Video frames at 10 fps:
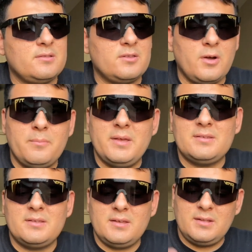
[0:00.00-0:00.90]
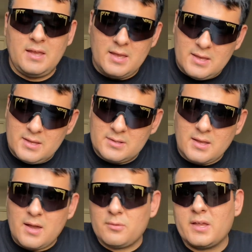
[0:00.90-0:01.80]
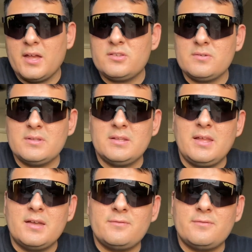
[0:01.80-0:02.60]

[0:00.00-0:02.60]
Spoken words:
Don't miss it, and I will catch you in the next